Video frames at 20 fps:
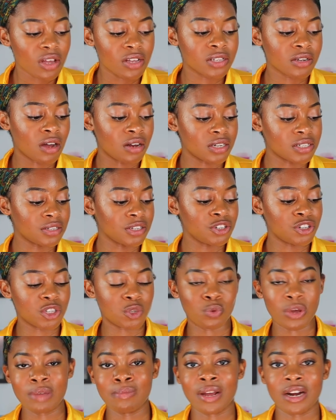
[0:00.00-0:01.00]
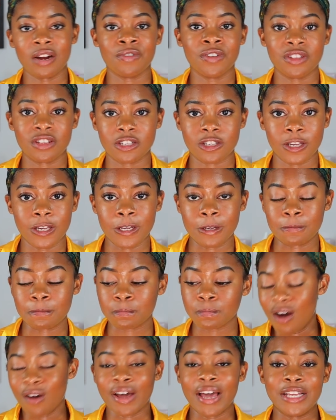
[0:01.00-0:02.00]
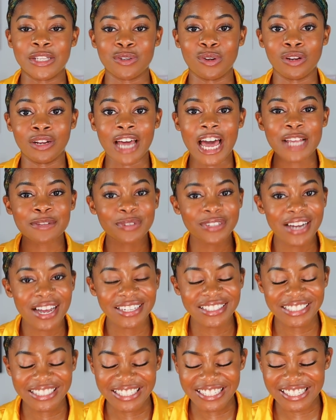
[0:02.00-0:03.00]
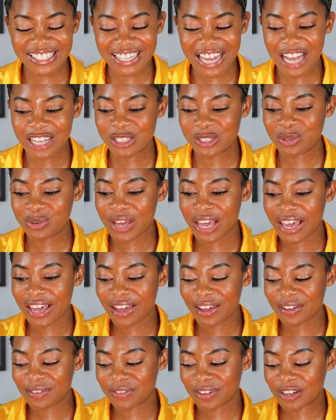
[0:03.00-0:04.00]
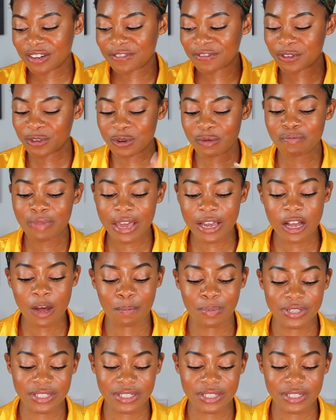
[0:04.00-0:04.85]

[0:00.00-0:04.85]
It's honestly just way better for the skin. Okay, so last but not least, I do have a few makeup